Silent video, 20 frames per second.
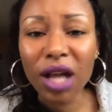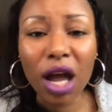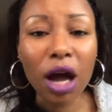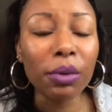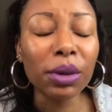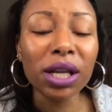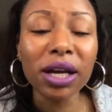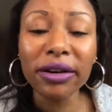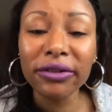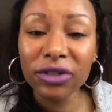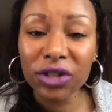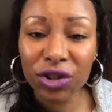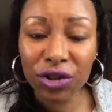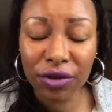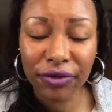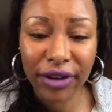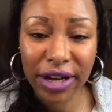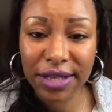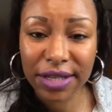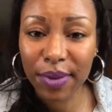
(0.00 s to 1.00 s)
I would love to do
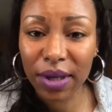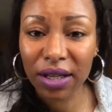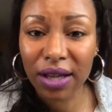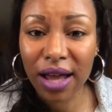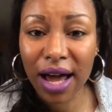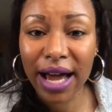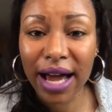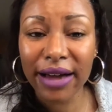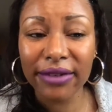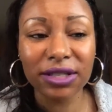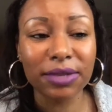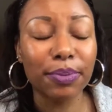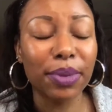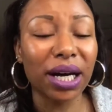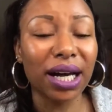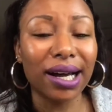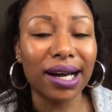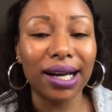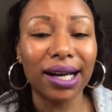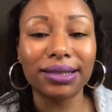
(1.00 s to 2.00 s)
Facebook Lives,
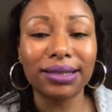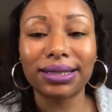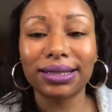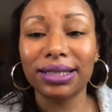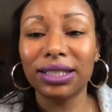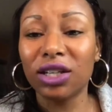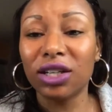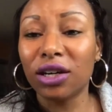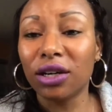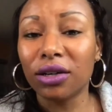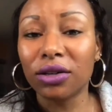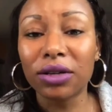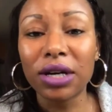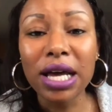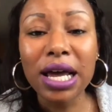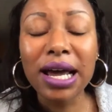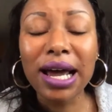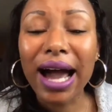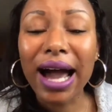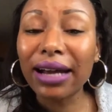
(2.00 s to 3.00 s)
but,
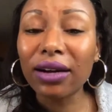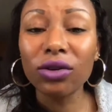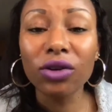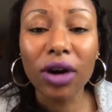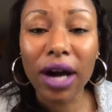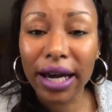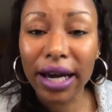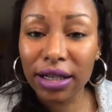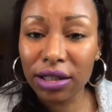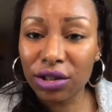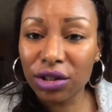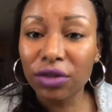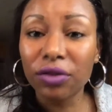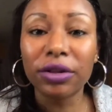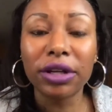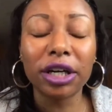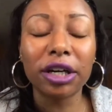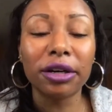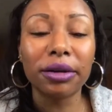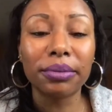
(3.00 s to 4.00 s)
I don't know how to do
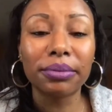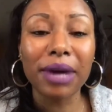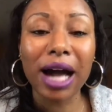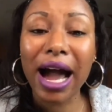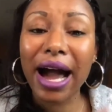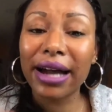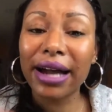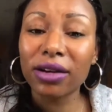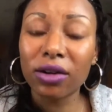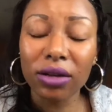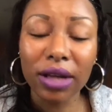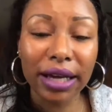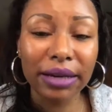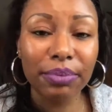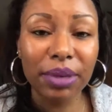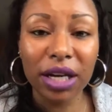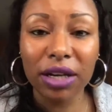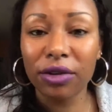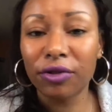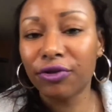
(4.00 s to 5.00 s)
them. I don't like
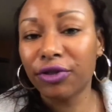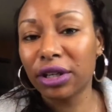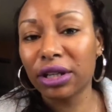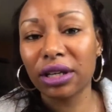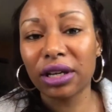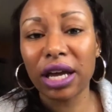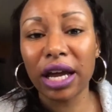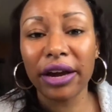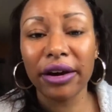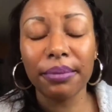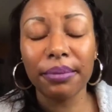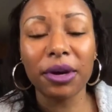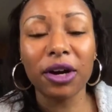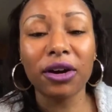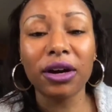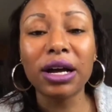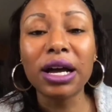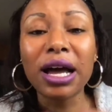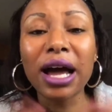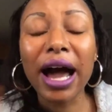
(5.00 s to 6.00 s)
being in front of the
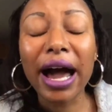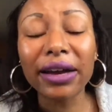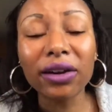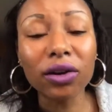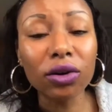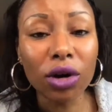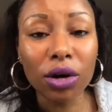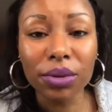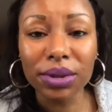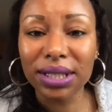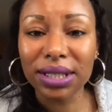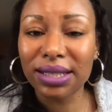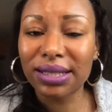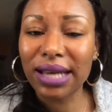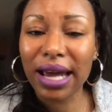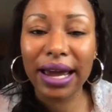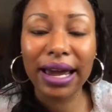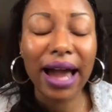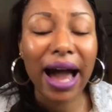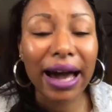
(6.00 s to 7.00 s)
camera. I don't know what to
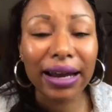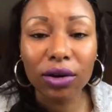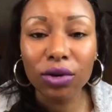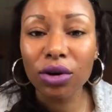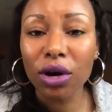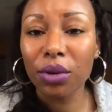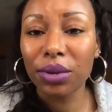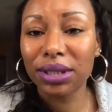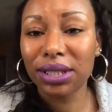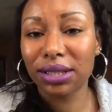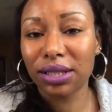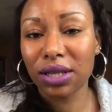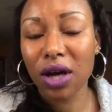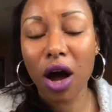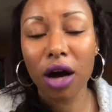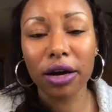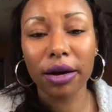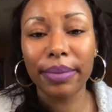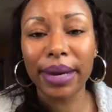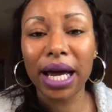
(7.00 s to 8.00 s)
say. I don't know what to
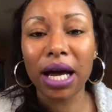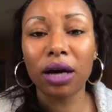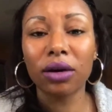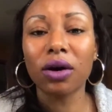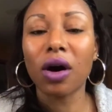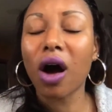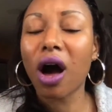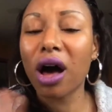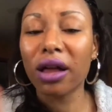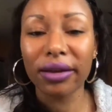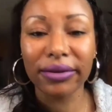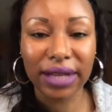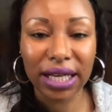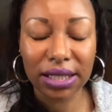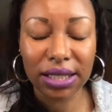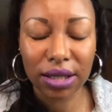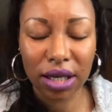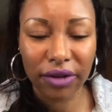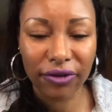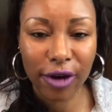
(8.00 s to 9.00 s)
talk about, all of that
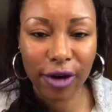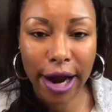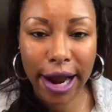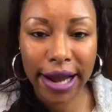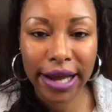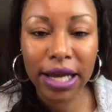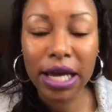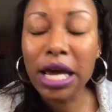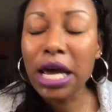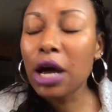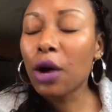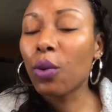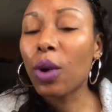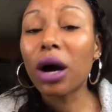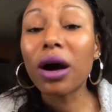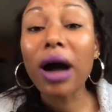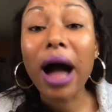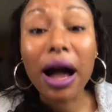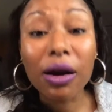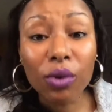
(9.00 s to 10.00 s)
stuff, right?
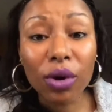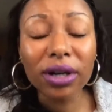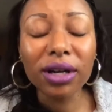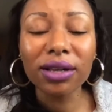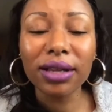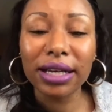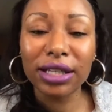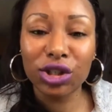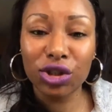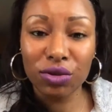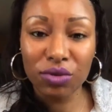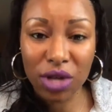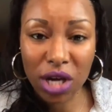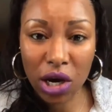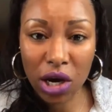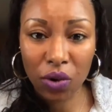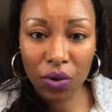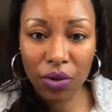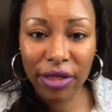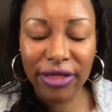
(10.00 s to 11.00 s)
Well, I want to let you
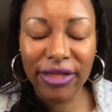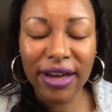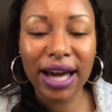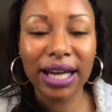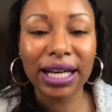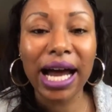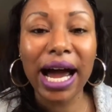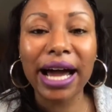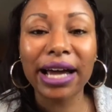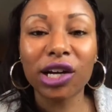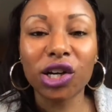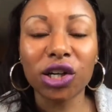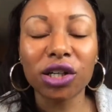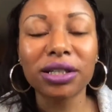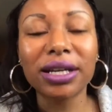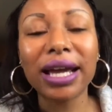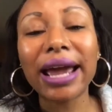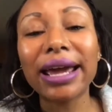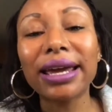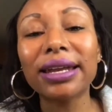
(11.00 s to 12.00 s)
know that I
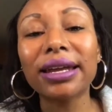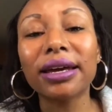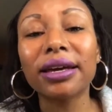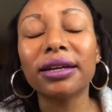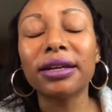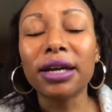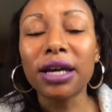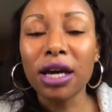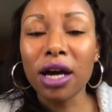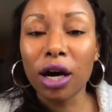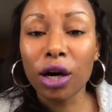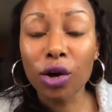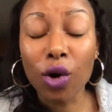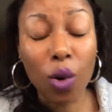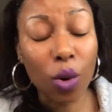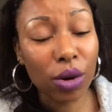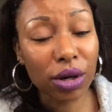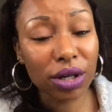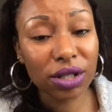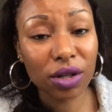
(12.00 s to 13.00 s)
created a
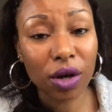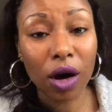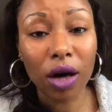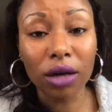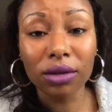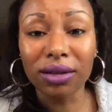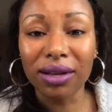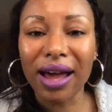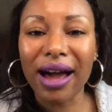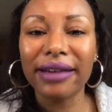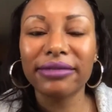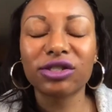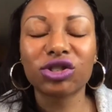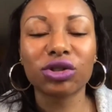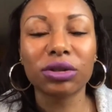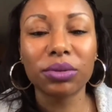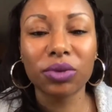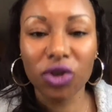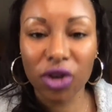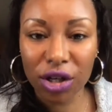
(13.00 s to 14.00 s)
course called Live
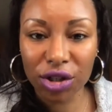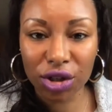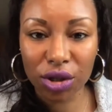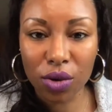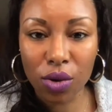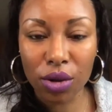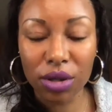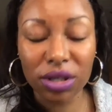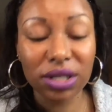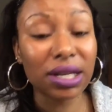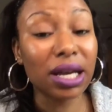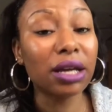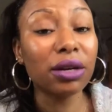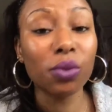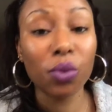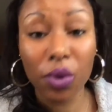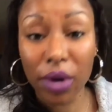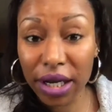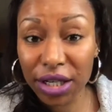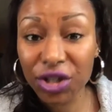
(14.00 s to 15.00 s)
Stream Crush Course,
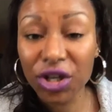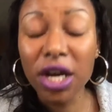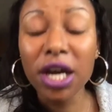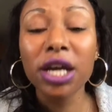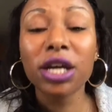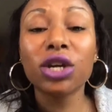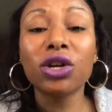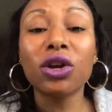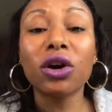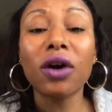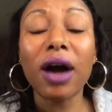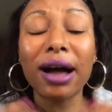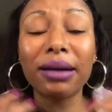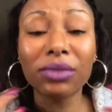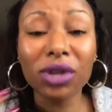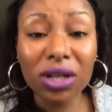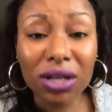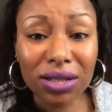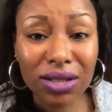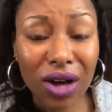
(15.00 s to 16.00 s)
in which, I'm
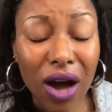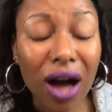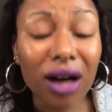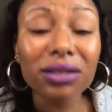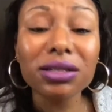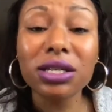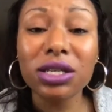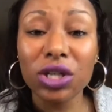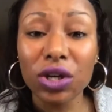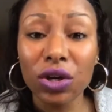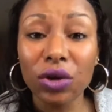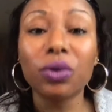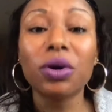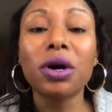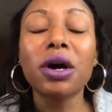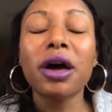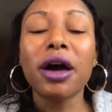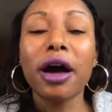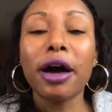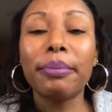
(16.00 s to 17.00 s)
going to talk to you
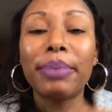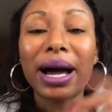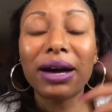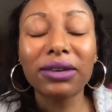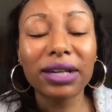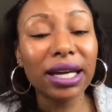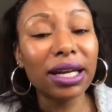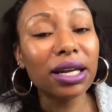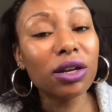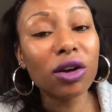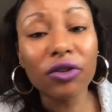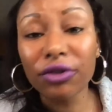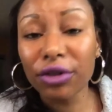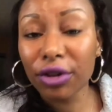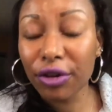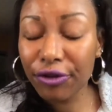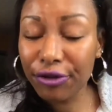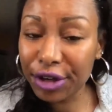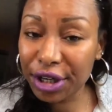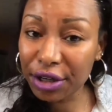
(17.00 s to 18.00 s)
about getting over
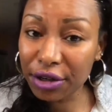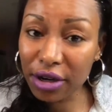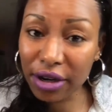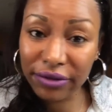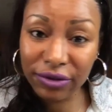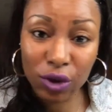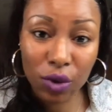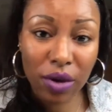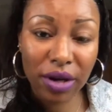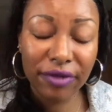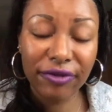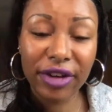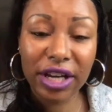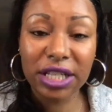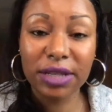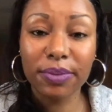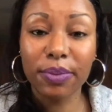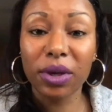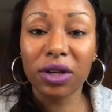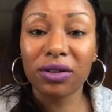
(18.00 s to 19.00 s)
the fear of doing
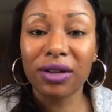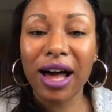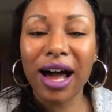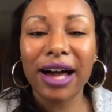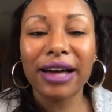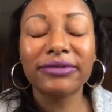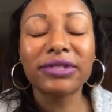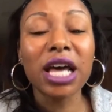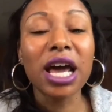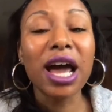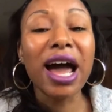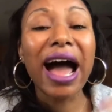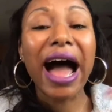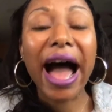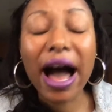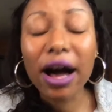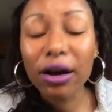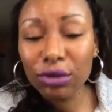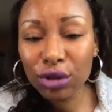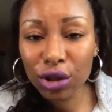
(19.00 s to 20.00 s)
Facebook Lives,
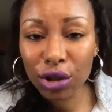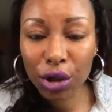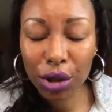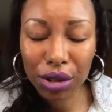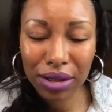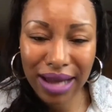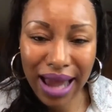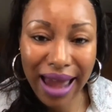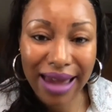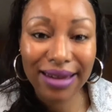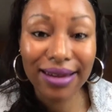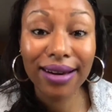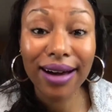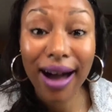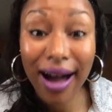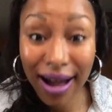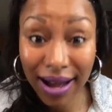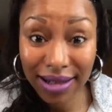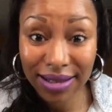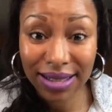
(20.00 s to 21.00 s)
how to create
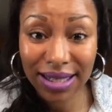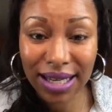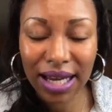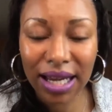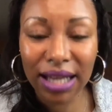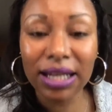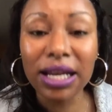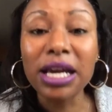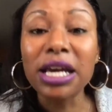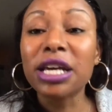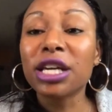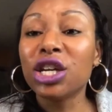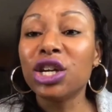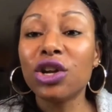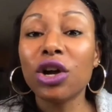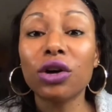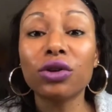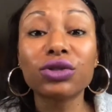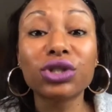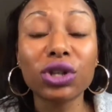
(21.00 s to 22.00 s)
content,
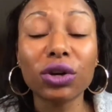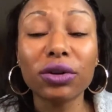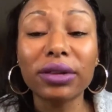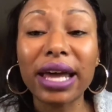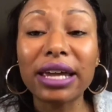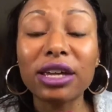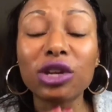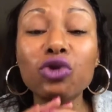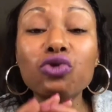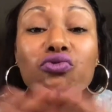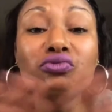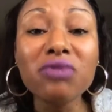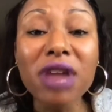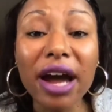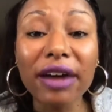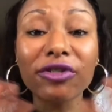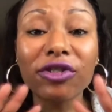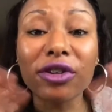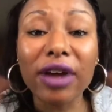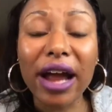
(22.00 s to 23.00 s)
so that you
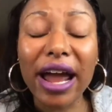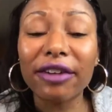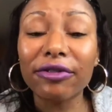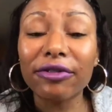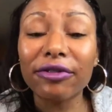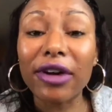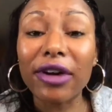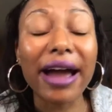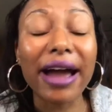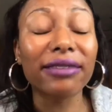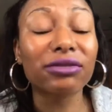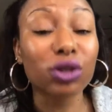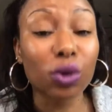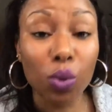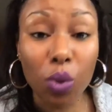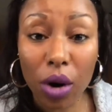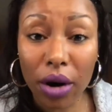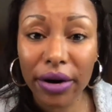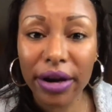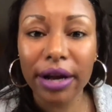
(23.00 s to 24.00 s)
never ever have to
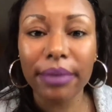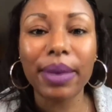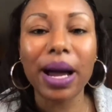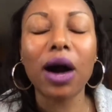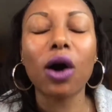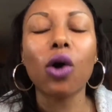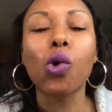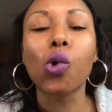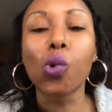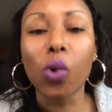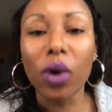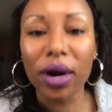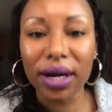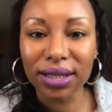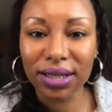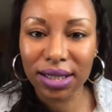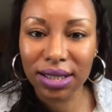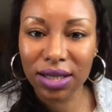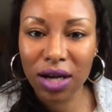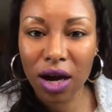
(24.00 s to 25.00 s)
worry about what
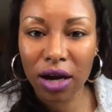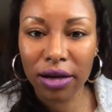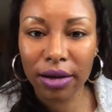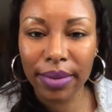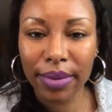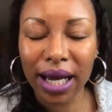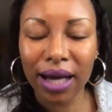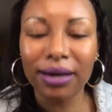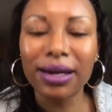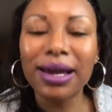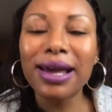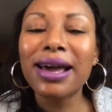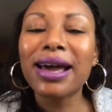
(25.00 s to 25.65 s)
to talk about,